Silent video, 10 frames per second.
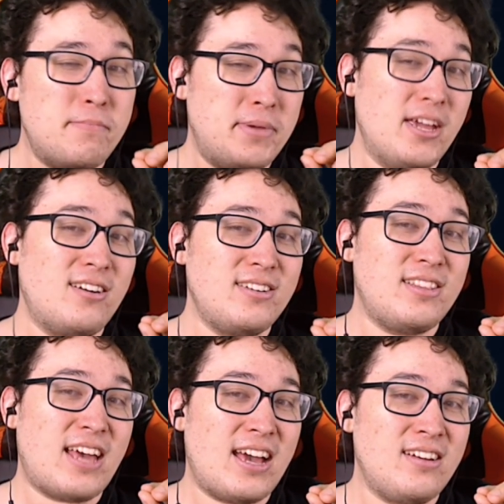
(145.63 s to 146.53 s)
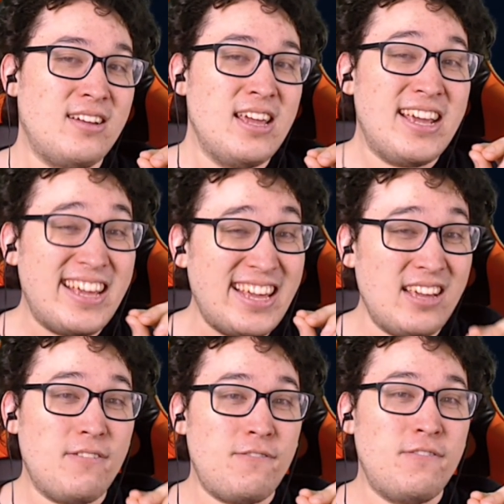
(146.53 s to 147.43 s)
beyond that,
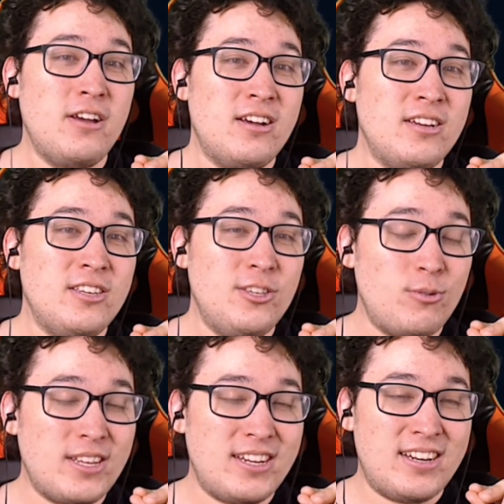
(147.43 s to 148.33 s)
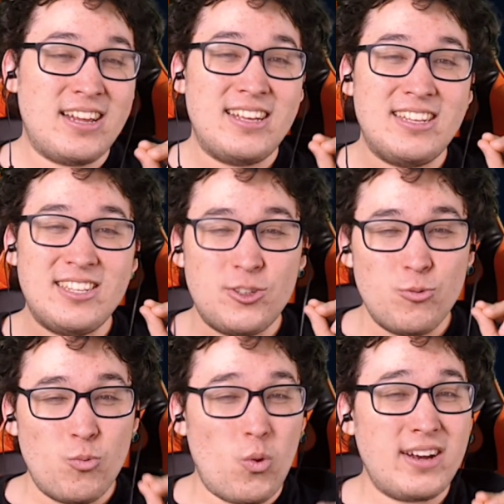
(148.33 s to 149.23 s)
if you can
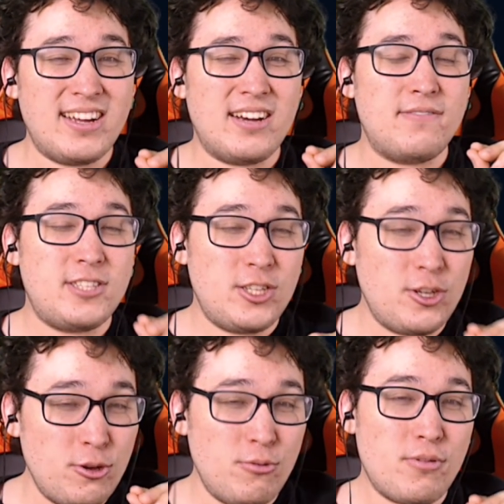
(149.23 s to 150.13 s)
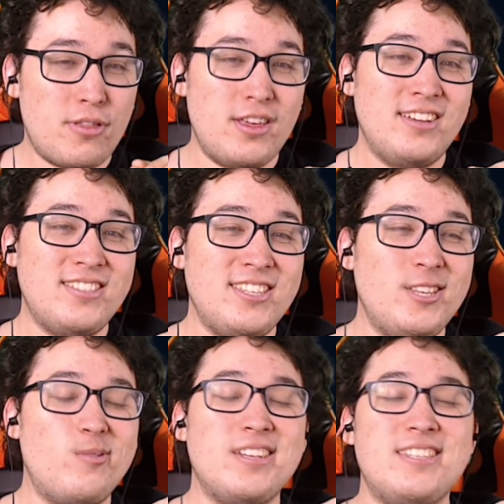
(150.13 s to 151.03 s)
do one of 2 things, you can